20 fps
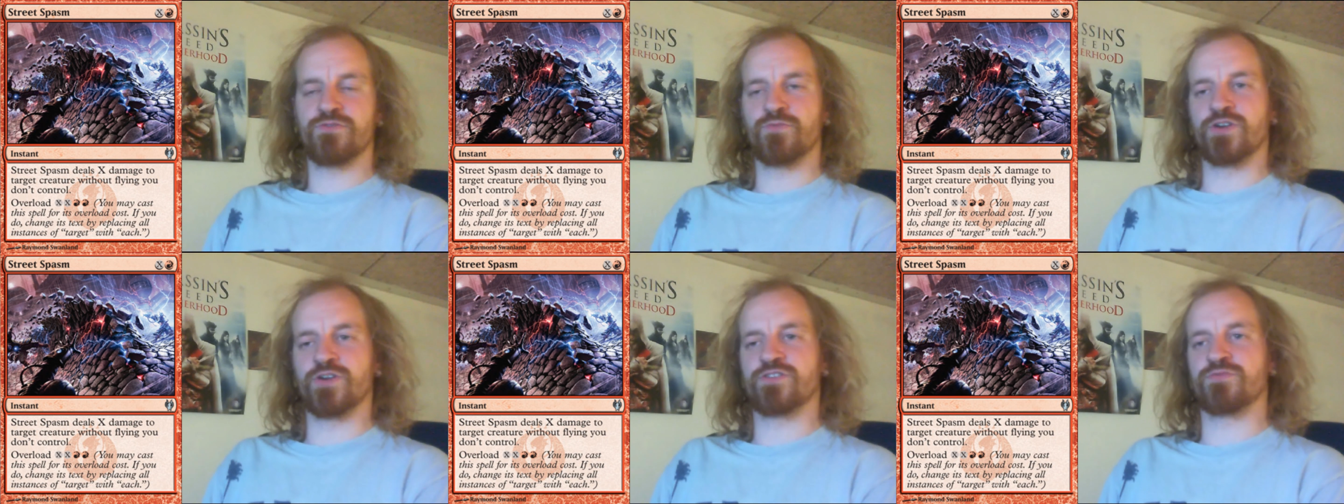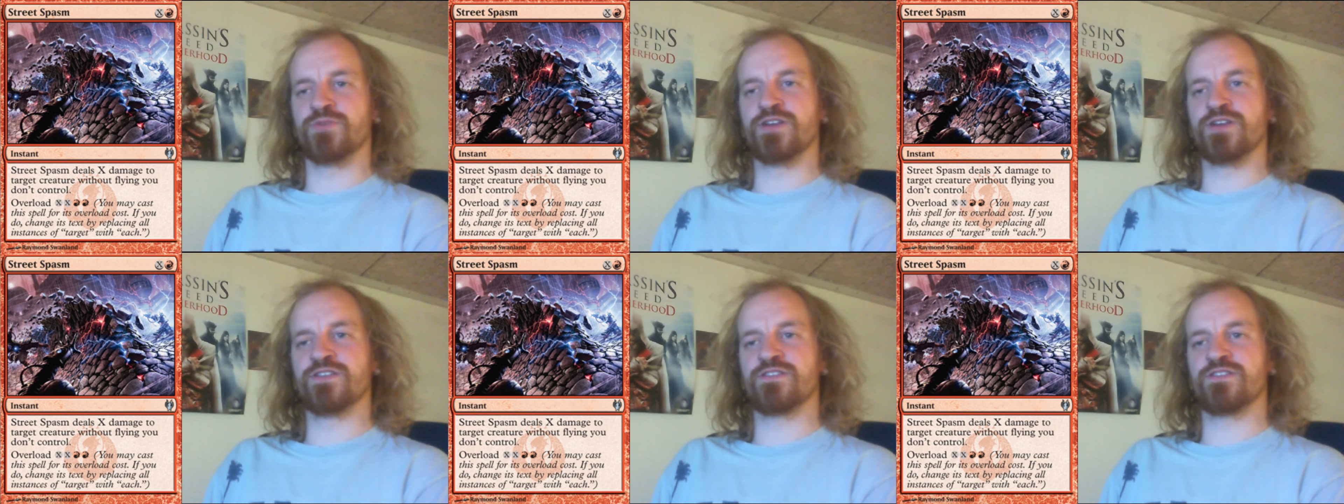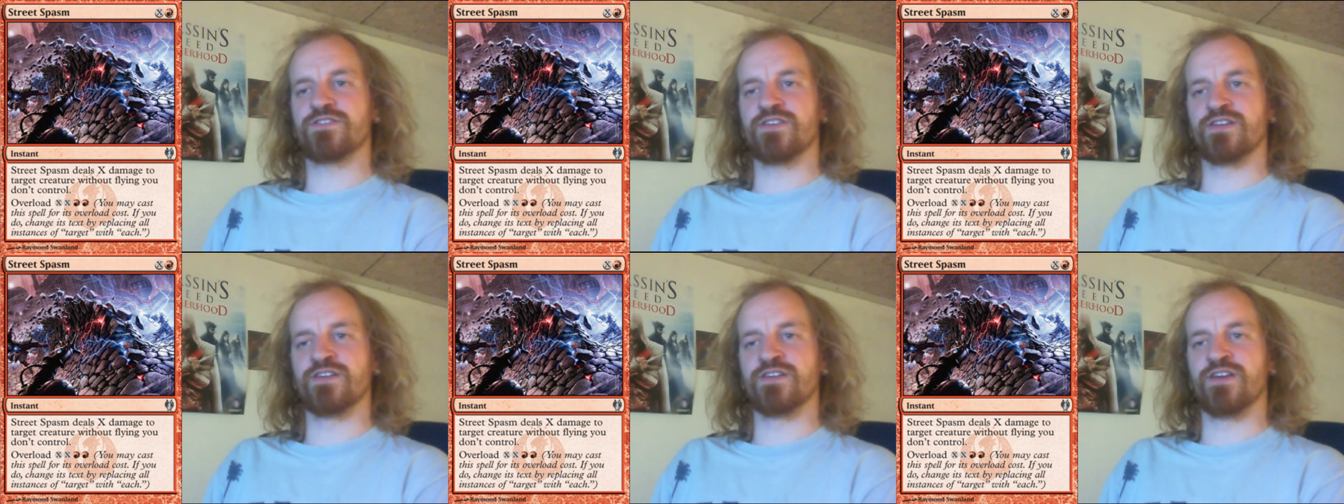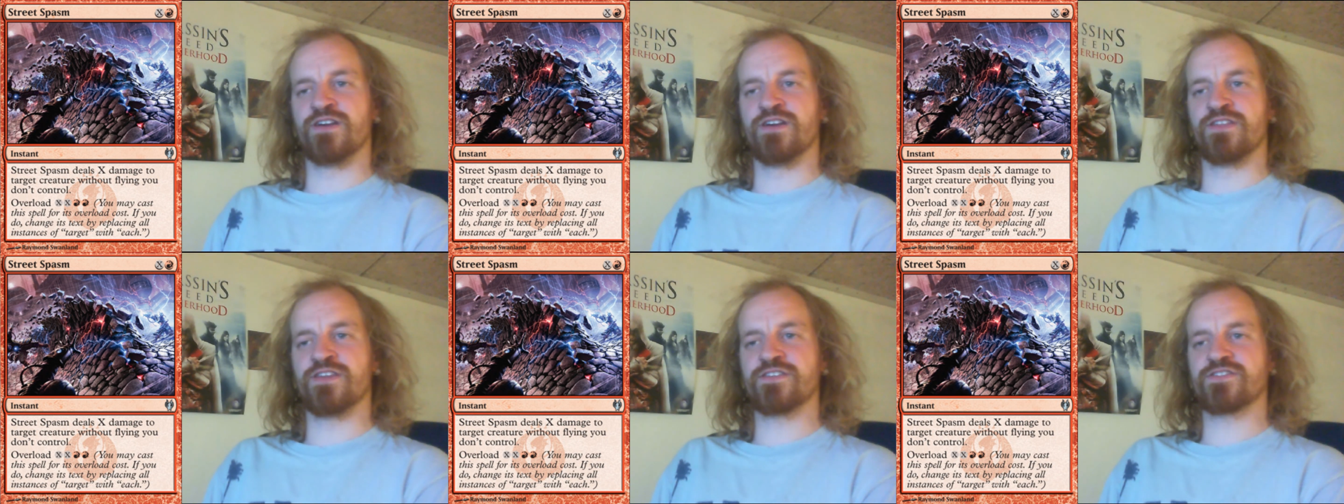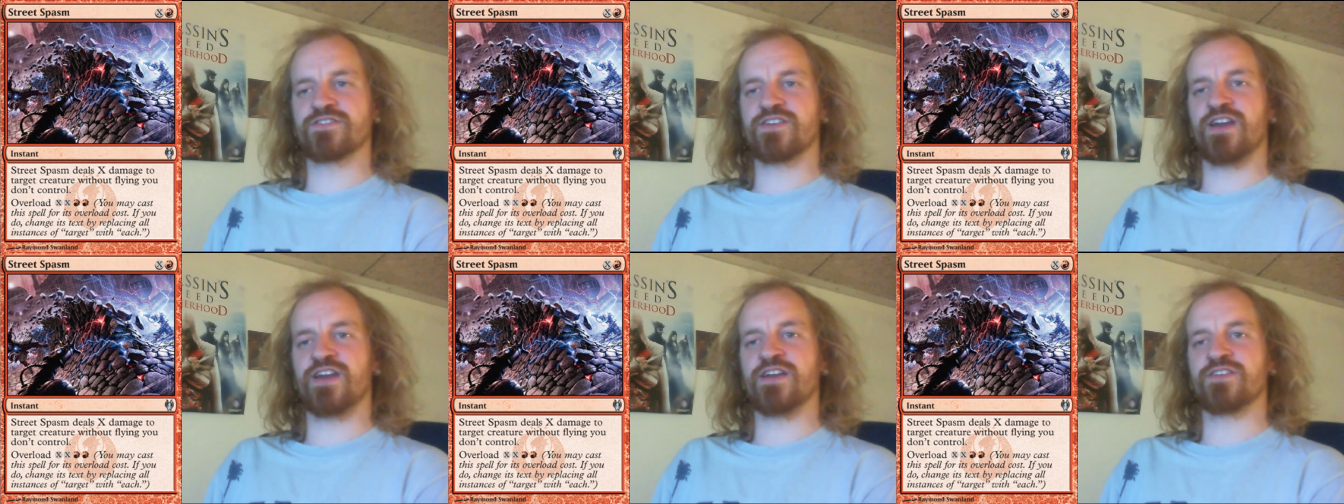which means in
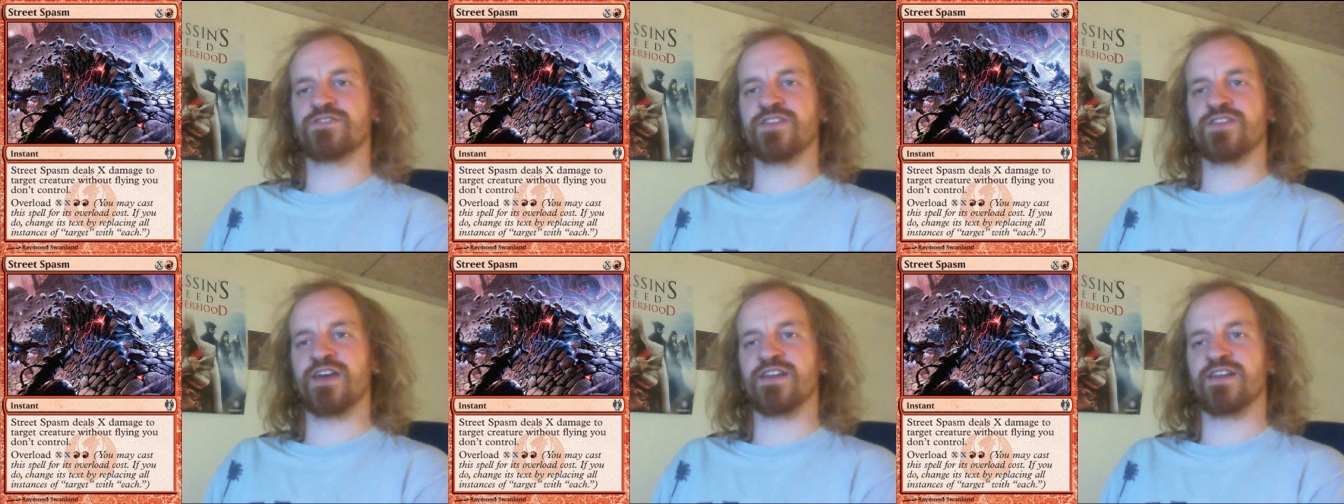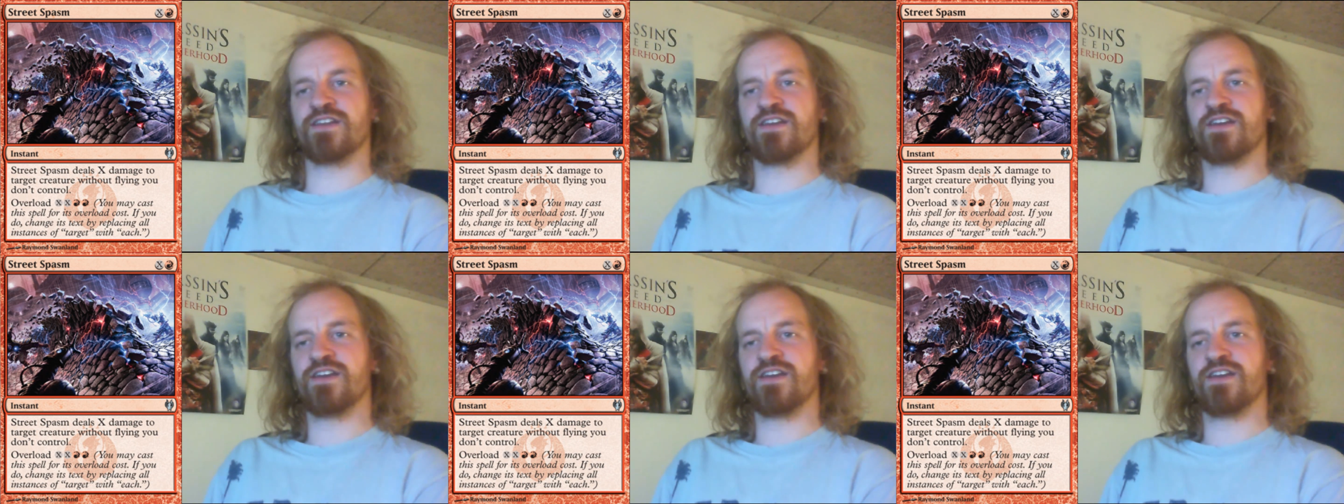this case that